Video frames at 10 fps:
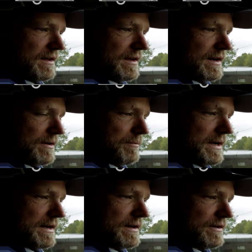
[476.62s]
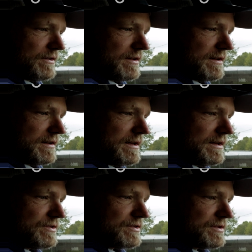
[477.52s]
and I'll back under the
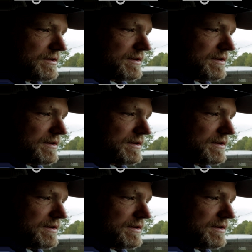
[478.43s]
hitch.